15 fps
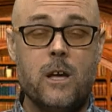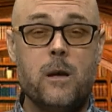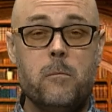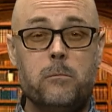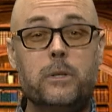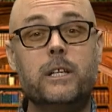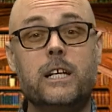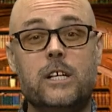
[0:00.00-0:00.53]

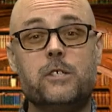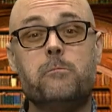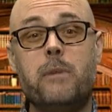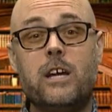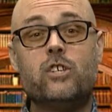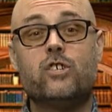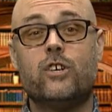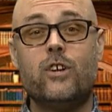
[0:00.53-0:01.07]
Please
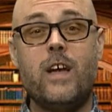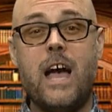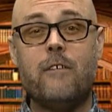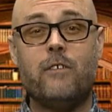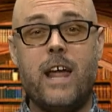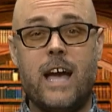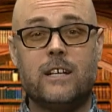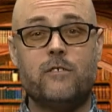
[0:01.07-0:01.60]
make sure you have
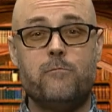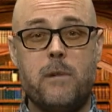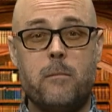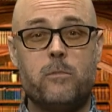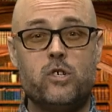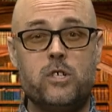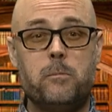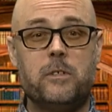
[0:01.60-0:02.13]
an active
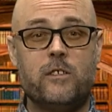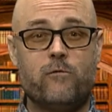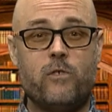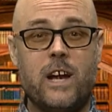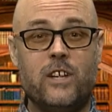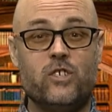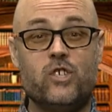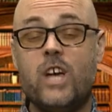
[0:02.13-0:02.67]
membership in the
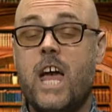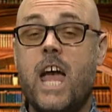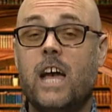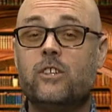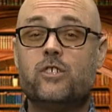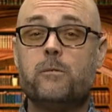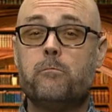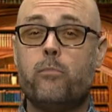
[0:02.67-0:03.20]
Friends
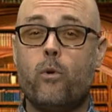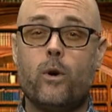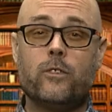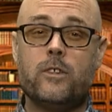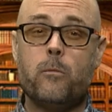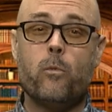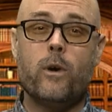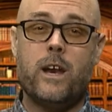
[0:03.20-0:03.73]
and support
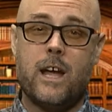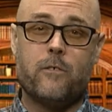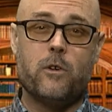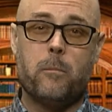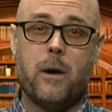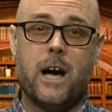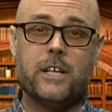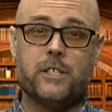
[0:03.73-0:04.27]
them whenever
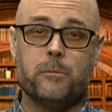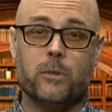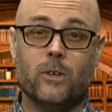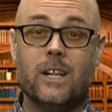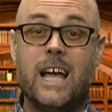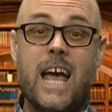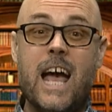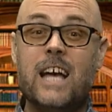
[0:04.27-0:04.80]
possible,
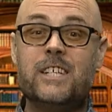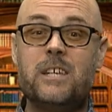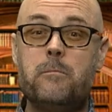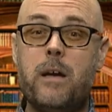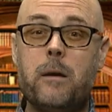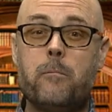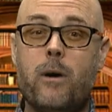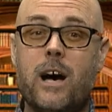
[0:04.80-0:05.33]
as they
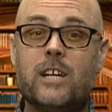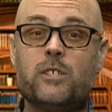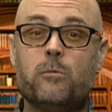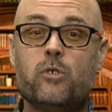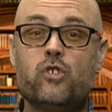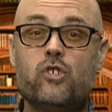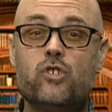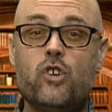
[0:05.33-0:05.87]
make possible
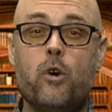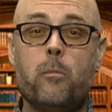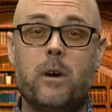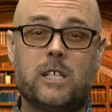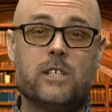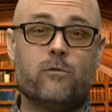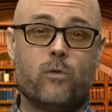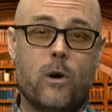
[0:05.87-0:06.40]
so
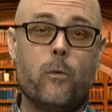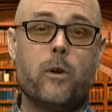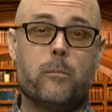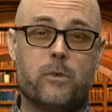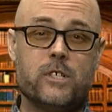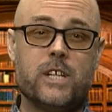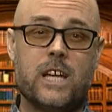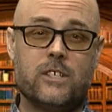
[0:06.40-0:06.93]
much of what we
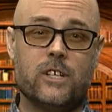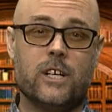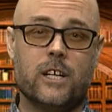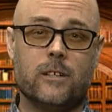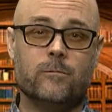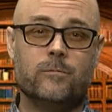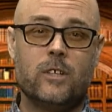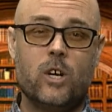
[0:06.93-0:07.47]
present here.
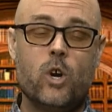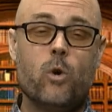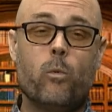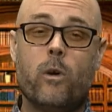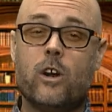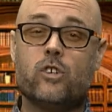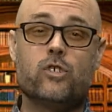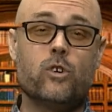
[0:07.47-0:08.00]

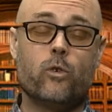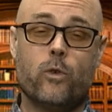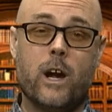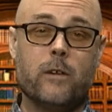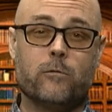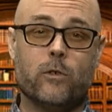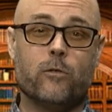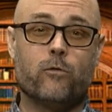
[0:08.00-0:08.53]
We are so
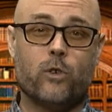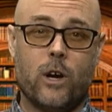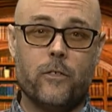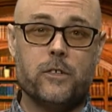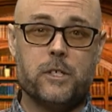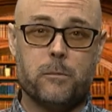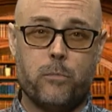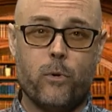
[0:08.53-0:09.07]
grateful for all the
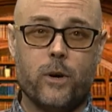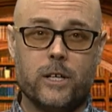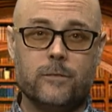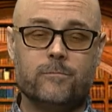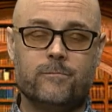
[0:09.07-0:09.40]
support.